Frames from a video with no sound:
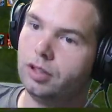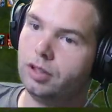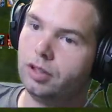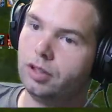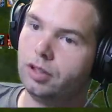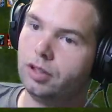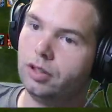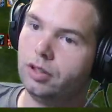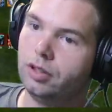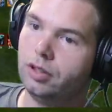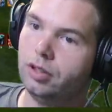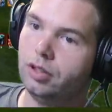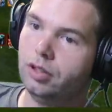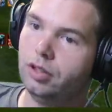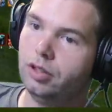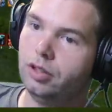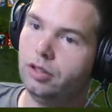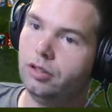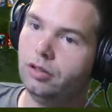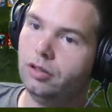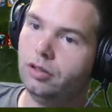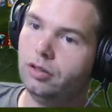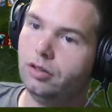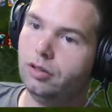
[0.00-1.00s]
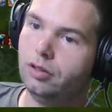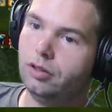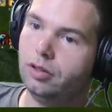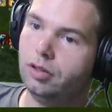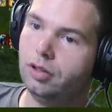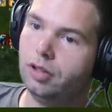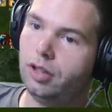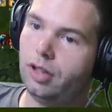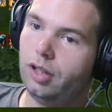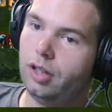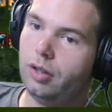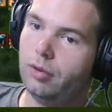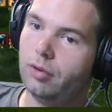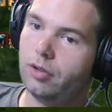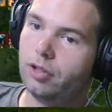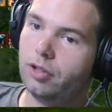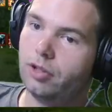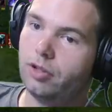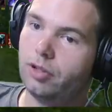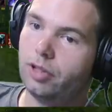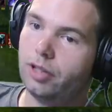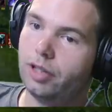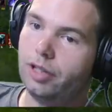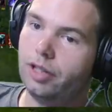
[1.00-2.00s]
Coil. Alright, we're
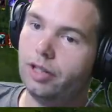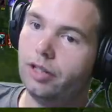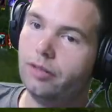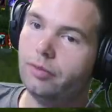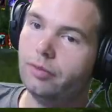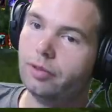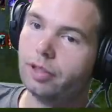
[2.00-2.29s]
going in.